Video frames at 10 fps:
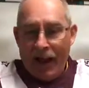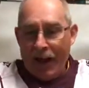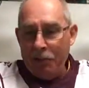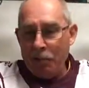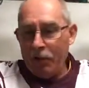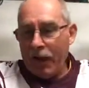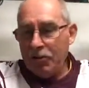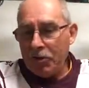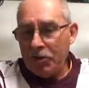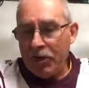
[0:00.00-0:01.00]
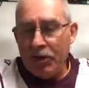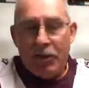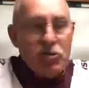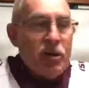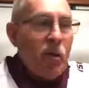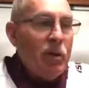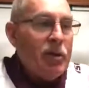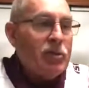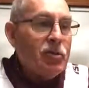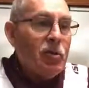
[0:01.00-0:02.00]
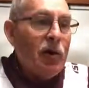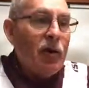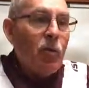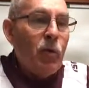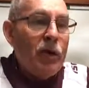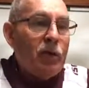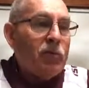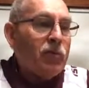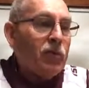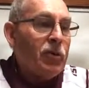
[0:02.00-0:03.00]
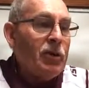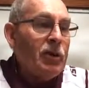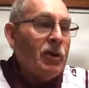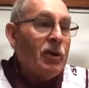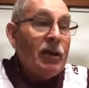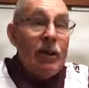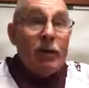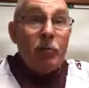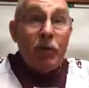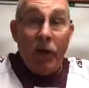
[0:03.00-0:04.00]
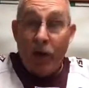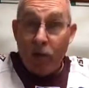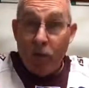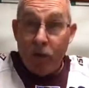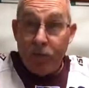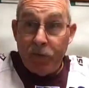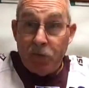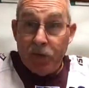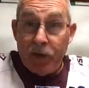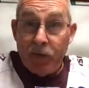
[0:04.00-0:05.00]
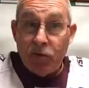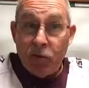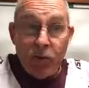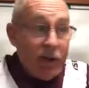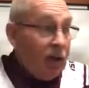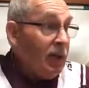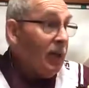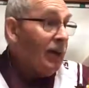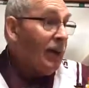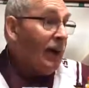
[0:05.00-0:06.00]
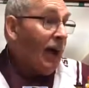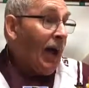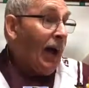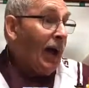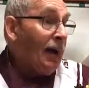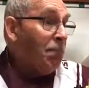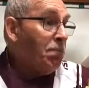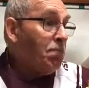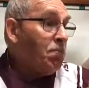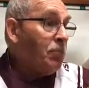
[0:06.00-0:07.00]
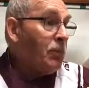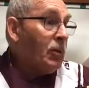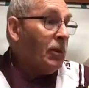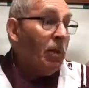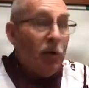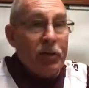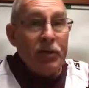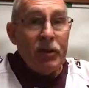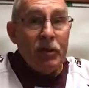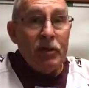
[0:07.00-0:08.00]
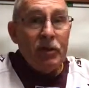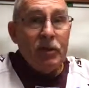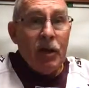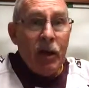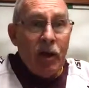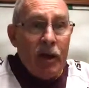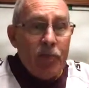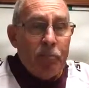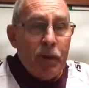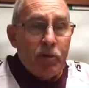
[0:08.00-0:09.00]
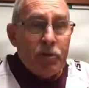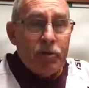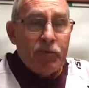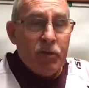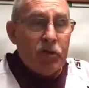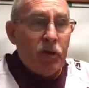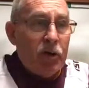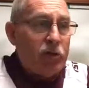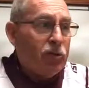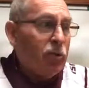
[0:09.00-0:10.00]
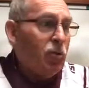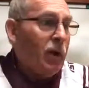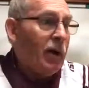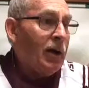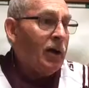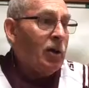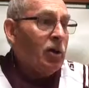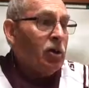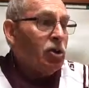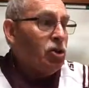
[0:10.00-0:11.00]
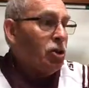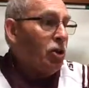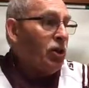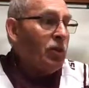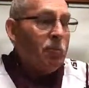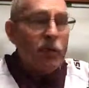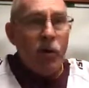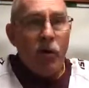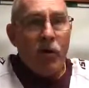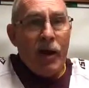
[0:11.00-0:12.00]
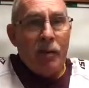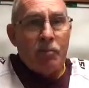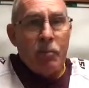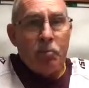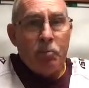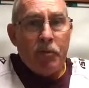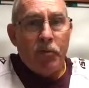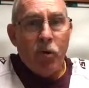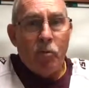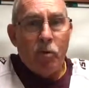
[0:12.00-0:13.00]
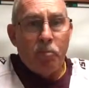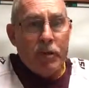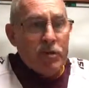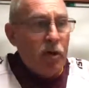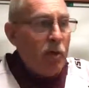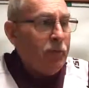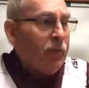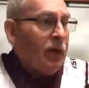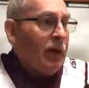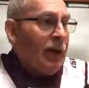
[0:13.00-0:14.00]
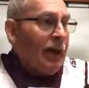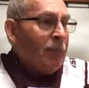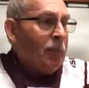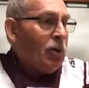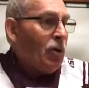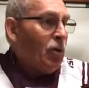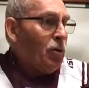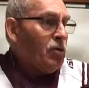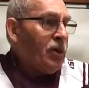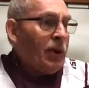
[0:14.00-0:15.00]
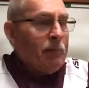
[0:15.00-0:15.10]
Look, as I said in the intro, we're into week 3. We've had quite a few trades already. Now, I think Yellow Lead Belters have decided to join the program Perform or Piss Off because